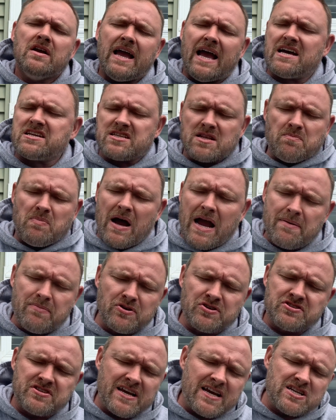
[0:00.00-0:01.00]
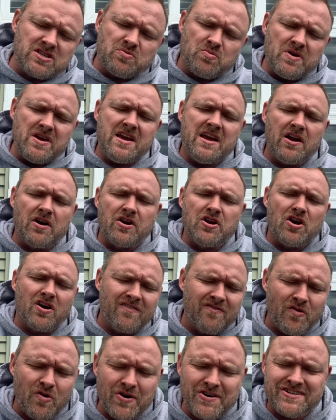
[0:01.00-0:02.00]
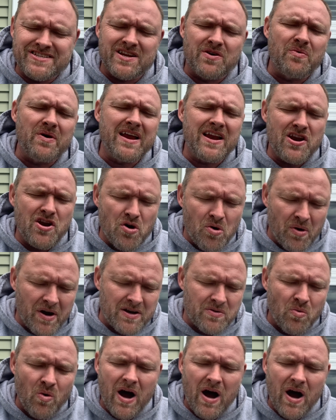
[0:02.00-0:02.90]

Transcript: as the Bible says, we hear your voice and we know it.